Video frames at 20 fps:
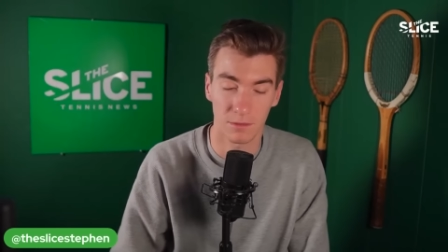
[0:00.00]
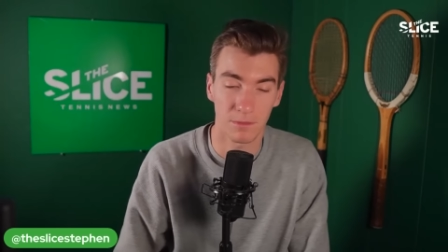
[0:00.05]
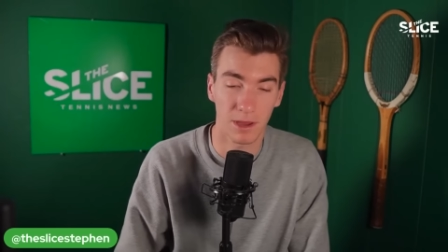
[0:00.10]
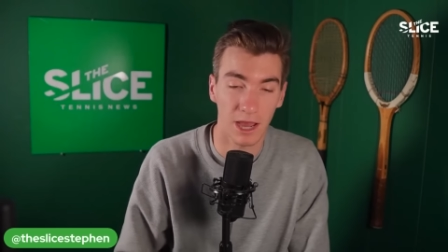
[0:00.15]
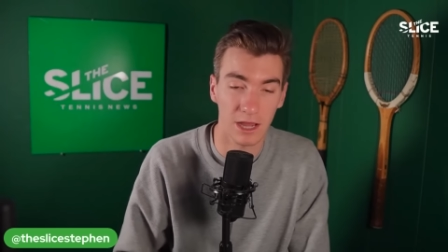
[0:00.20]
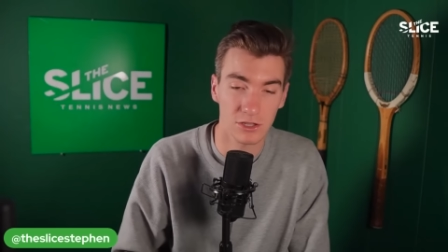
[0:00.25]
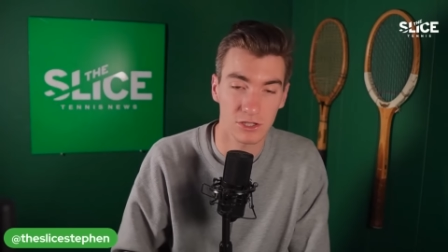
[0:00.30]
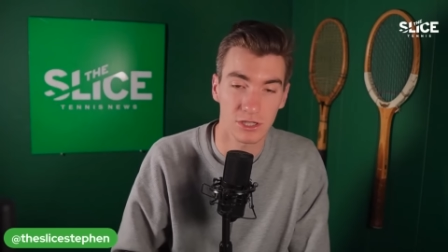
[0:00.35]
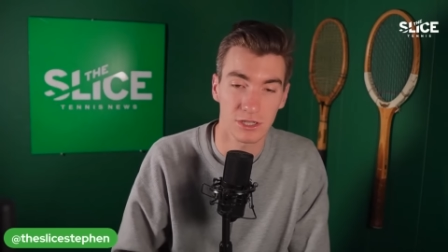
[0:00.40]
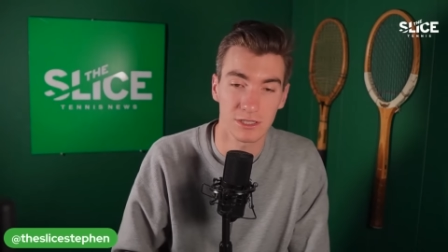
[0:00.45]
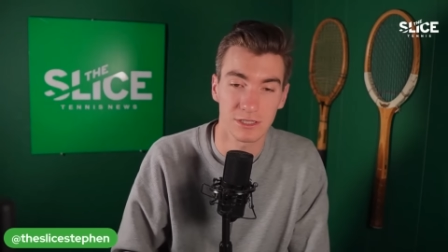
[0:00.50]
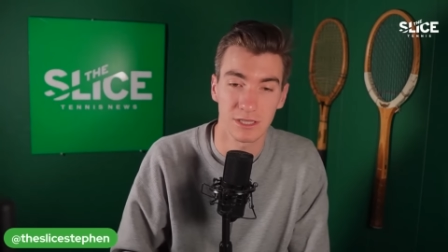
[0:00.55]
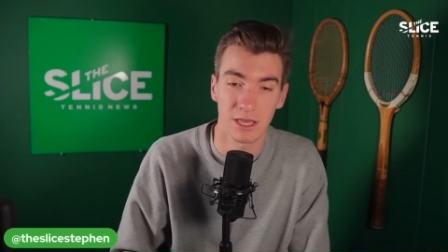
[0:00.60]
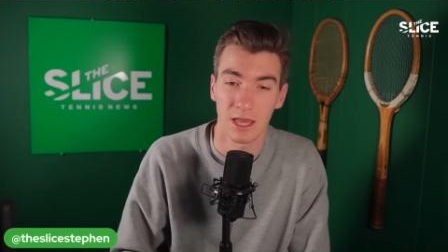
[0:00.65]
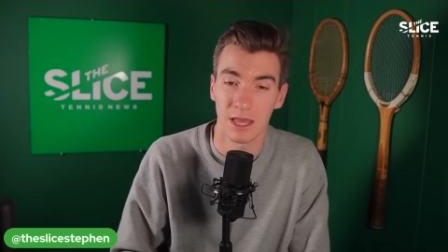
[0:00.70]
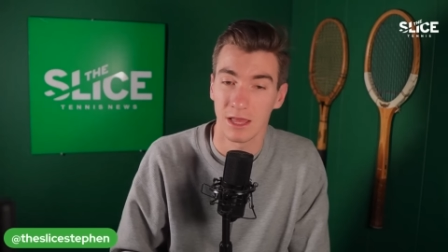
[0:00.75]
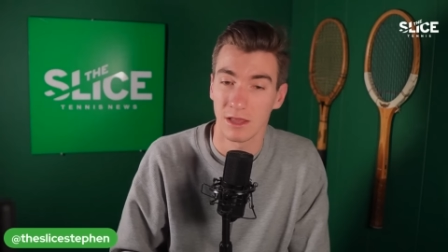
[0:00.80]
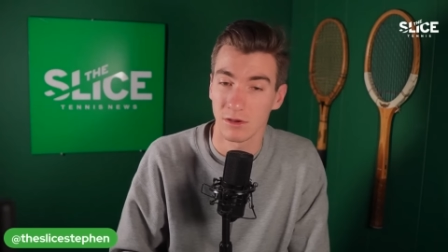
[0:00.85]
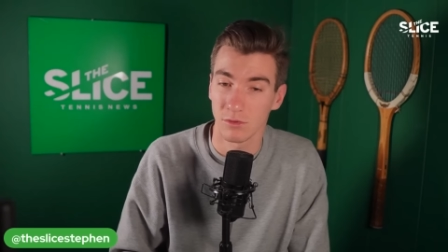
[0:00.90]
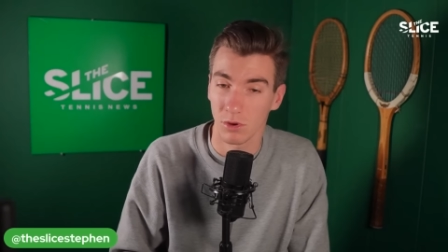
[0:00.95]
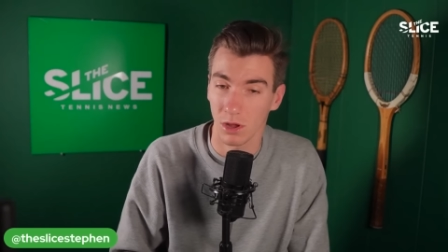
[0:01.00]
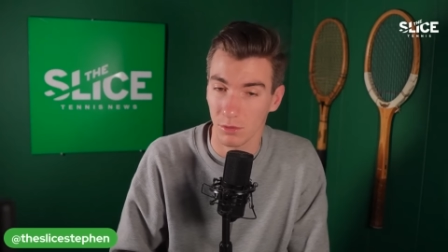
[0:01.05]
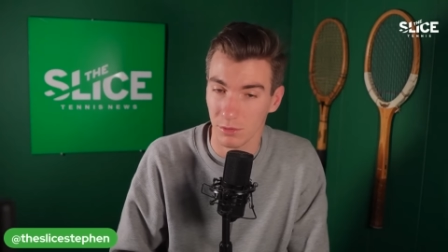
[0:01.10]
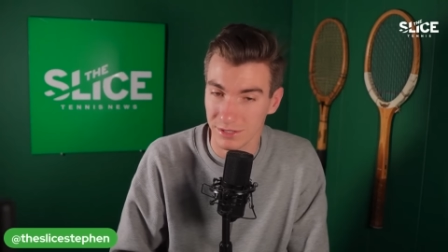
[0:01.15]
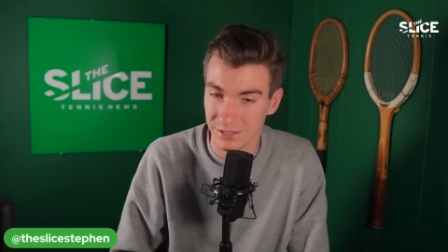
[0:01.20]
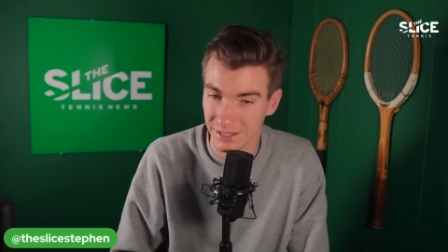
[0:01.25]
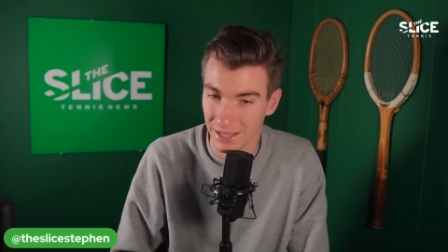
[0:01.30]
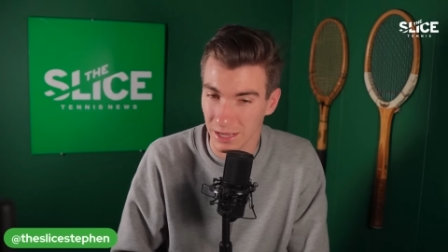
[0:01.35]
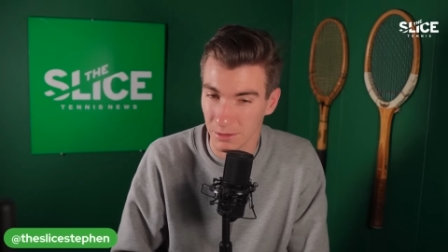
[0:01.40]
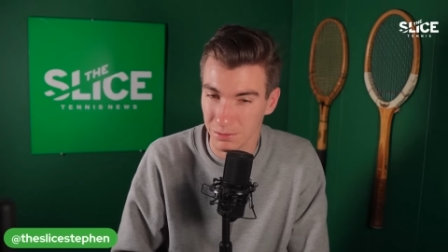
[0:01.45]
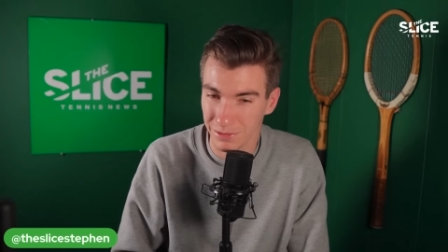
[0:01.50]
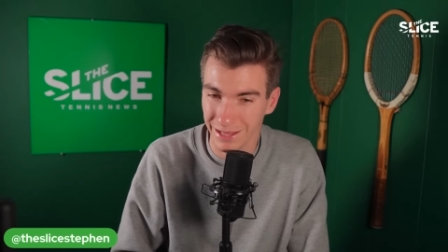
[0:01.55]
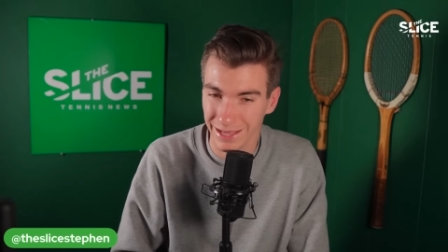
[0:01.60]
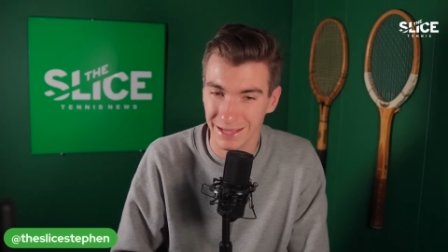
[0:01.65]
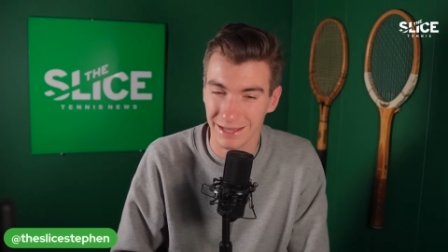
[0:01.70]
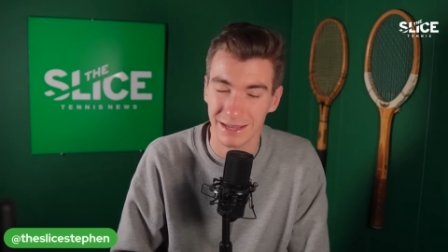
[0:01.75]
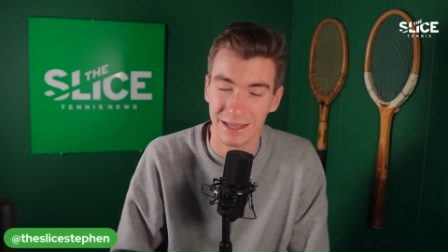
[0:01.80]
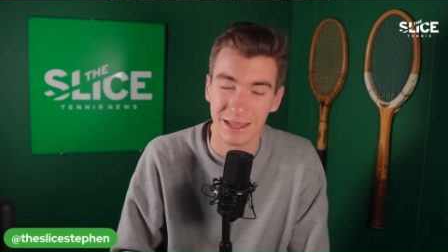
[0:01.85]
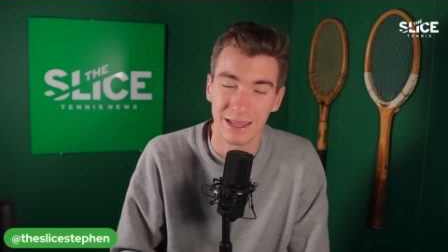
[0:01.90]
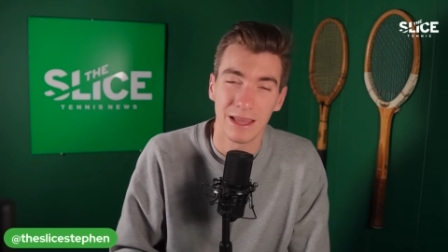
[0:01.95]
the matches while we stay up
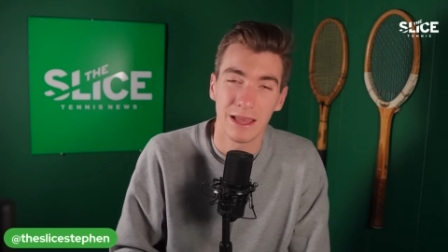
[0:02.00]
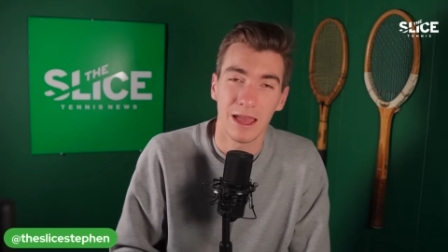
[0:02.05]
late